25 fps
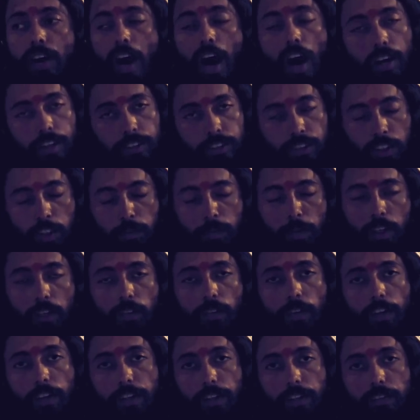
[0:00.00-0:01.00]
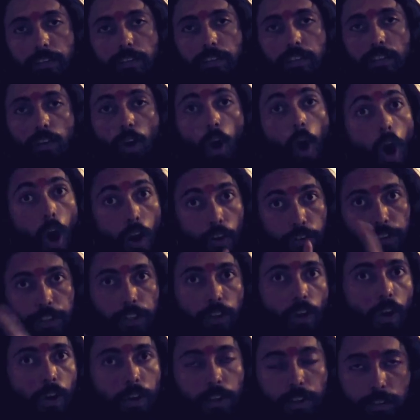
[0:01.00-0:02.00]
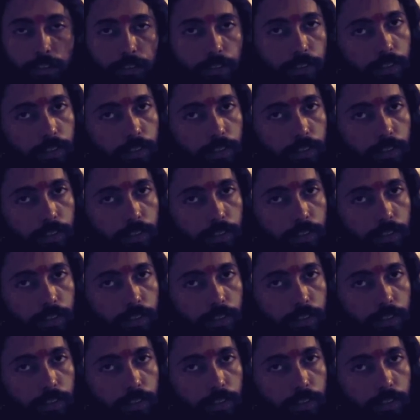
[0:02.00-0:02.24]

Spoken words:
answered my query off record.